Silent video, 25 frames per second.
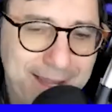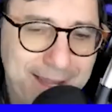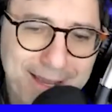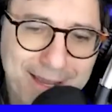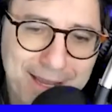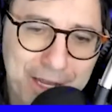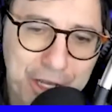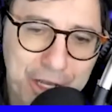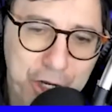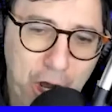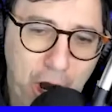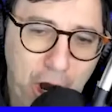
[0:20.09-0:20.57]

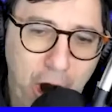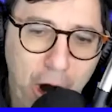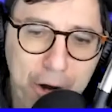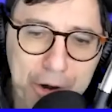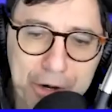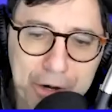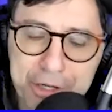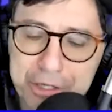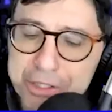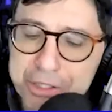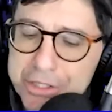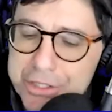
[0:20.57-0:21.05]
an
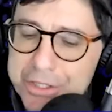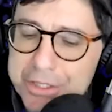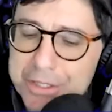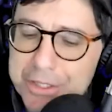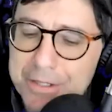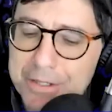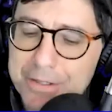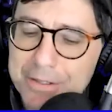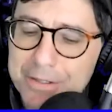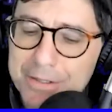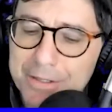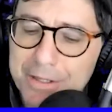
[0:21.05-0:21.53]
artist,
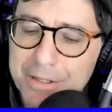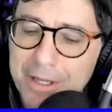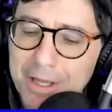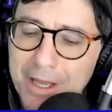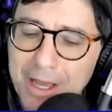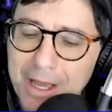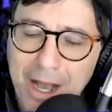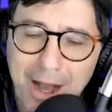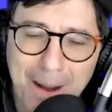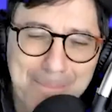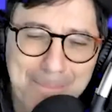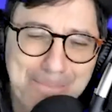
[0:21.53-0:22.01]

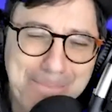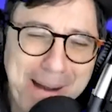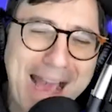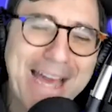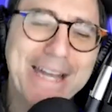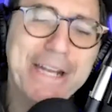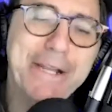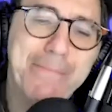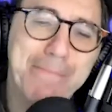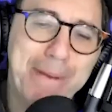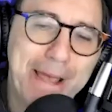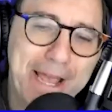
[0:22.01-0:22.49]
a
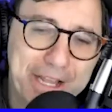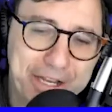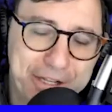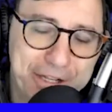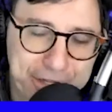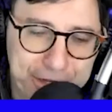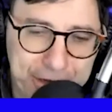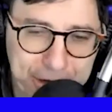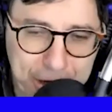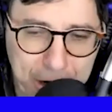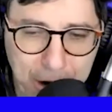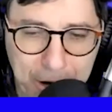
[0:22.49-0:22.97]
body
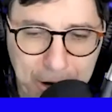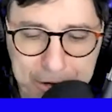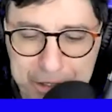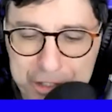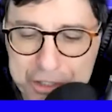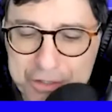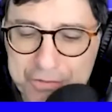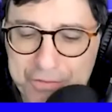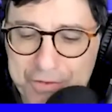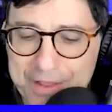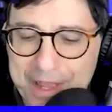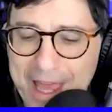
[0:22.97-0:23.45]
painting
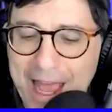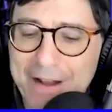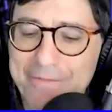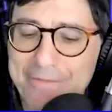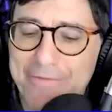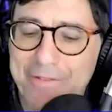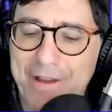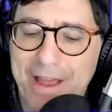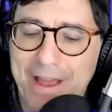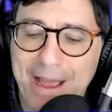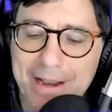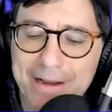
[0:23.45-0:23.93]
artist for that
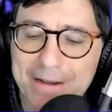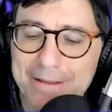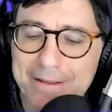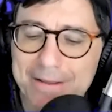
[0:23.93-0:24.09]
fact.